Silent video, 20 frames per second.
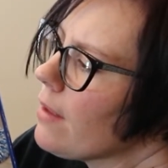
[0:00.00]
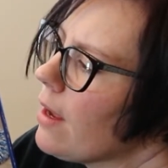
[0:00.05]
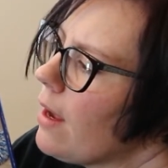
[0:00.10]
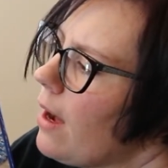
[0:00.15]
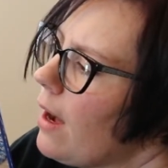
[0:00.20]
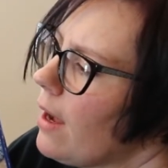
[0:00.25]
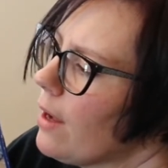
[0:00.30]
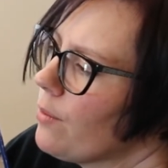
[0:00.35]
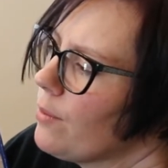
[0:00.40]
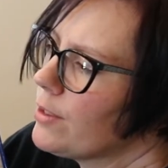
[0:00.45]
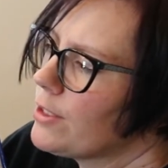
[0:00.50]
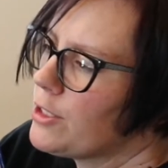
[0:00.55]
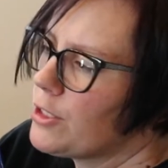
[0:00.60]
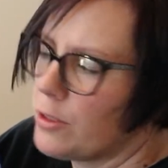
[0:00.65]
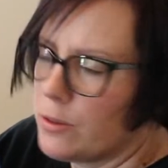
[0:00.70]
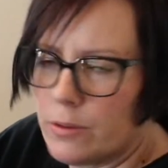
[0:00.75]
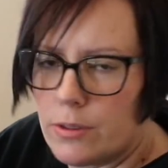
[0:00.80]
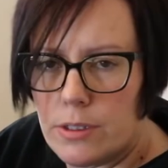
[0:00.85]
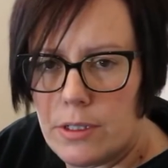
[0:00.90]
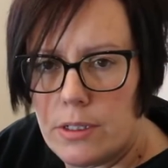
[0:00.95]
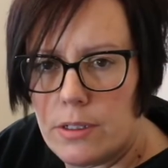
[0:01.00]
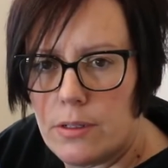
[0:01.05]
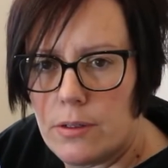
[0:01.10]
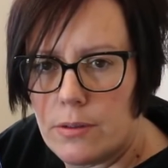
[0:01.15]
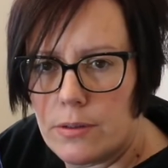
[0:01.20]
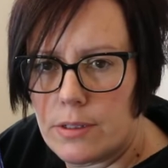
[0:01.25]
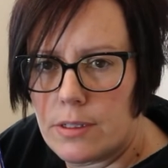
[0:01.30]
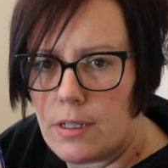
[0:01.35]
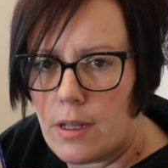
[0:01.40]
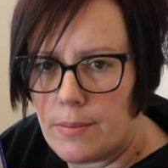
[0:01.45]
I would choose to
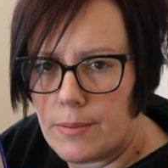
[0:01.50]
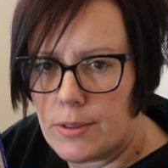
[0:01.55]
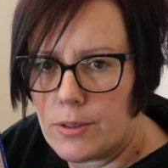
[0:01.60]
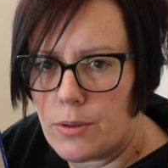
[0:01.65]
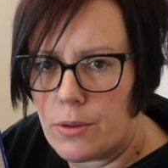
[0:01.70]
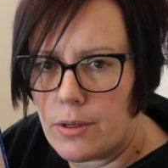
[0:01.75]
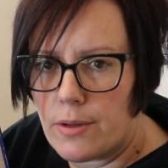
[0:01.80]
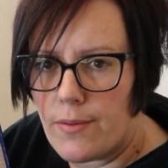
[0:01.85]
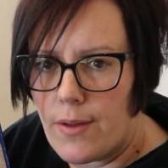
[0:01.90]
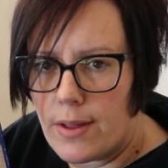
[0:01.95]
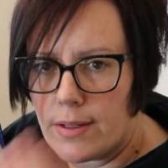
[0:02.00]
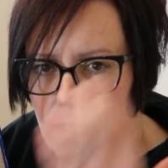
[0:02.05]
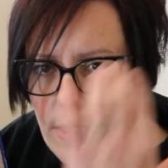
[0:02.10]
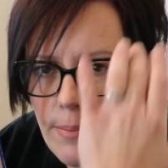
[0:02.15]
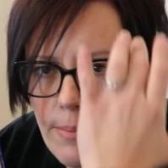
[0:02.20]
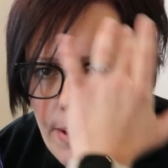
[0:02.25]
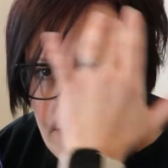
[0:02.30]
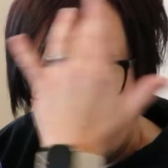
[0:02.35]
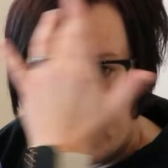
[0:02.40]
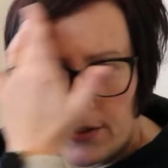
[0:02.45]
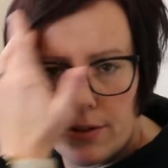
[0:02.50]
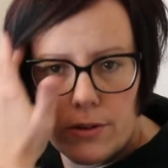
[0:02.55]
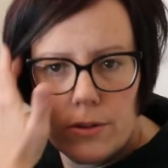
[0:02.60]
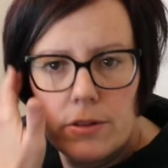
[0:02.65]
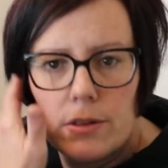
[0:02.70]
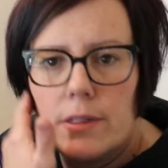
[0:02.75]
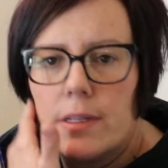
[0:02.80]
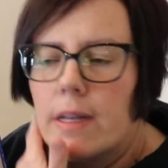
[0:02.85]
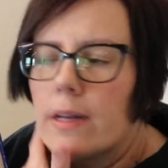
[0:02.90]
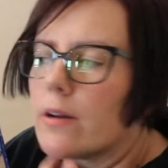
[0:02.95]
use some sort of
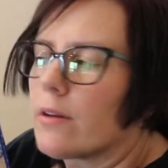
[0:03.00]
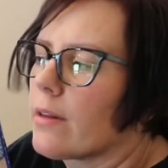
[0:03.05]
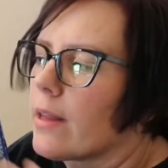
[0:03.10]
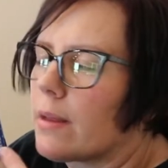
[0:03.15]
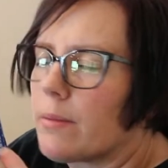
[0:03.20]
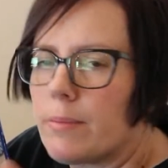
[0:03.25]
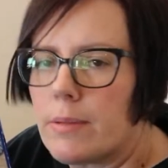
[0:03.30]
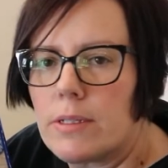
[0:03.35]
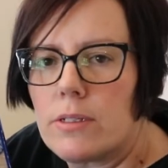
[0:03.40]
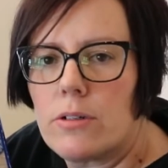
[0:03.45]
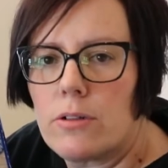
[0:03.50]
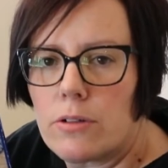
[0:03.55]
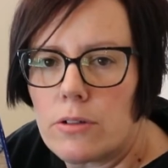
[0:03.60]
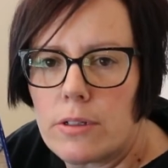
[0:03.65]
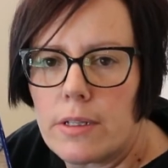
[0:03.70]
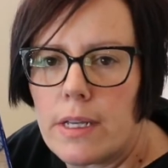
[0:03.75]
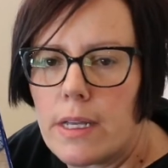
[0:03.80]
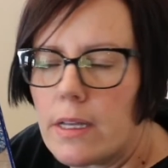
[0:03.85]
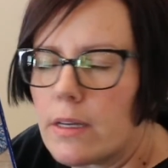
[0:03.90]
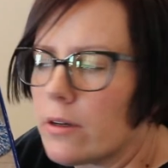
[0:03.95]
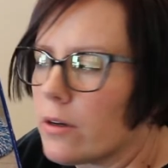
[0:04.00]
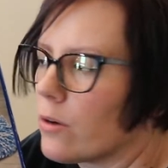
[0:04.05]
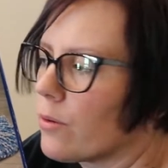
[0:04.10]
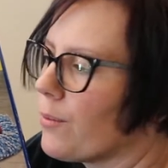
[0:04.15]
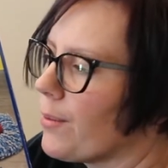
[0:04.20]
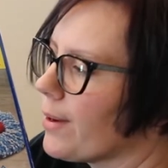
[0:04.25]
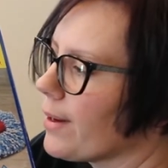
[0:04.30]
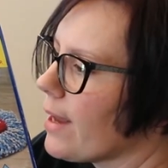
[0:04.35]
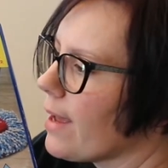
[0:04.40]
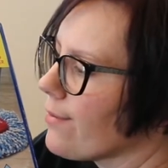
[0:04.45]
antibacterial cleaner like Mr. Clean
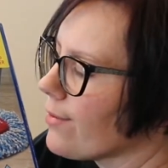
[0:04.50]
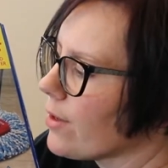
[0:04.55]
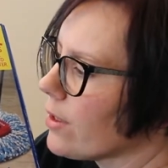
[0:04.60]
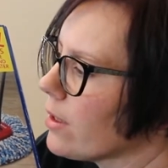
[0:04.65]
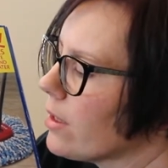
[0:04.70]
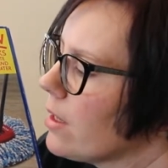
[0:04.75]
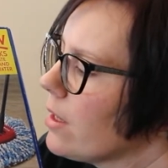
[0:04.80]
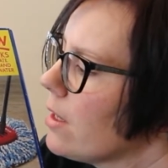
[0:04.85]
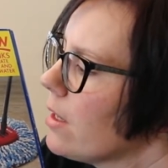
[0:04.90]
or whatever.